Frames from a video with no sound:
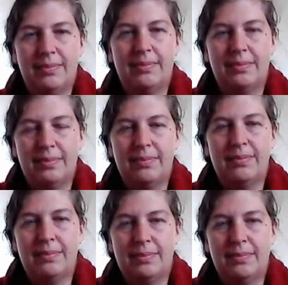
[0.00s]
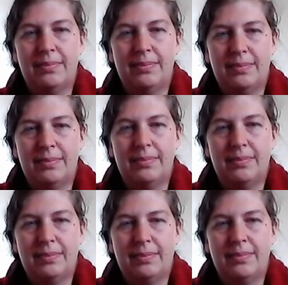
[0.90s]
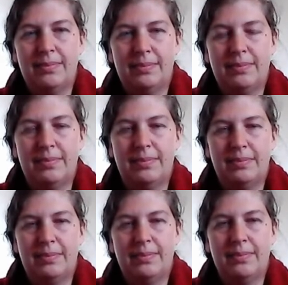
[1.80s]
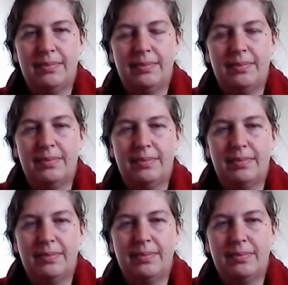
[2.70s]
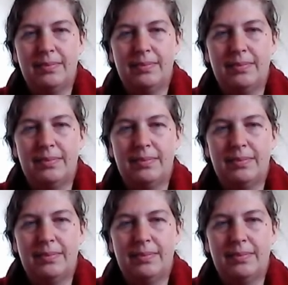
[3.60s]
No words are spoken by the person on screen.